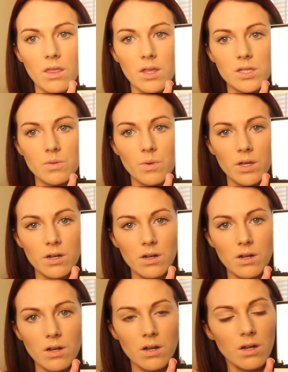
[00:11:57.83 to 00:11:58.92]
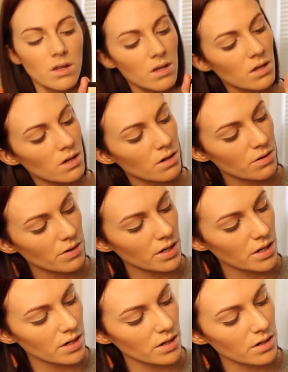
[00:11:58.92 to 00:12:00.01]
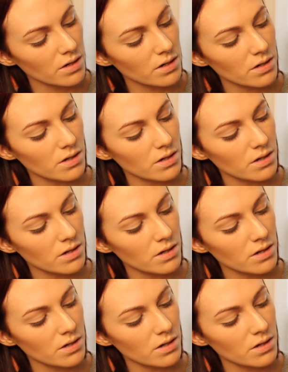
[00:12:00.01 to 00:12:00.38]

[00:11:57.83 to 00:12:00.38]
this one right here.